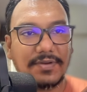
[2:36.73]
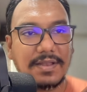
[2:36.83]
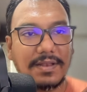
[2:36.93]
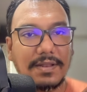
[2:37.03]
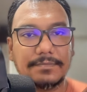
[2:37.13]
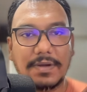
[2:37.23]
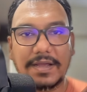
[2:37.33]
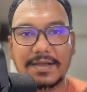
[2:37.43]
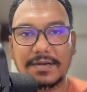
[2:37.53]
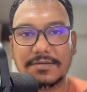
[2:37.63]
Well, I
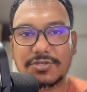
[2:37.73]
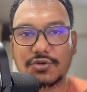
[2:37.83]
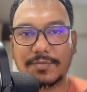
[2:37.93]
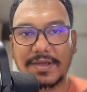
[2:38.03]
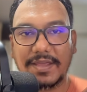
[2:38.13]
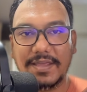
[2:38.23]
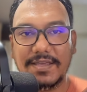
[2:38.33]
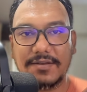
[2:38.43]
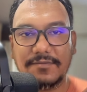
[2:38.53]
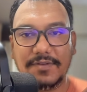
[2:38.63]
can't show my
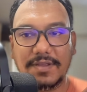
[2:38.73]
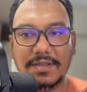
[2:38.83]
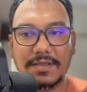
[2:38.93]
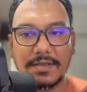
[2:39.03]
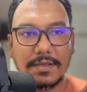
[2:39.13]
env,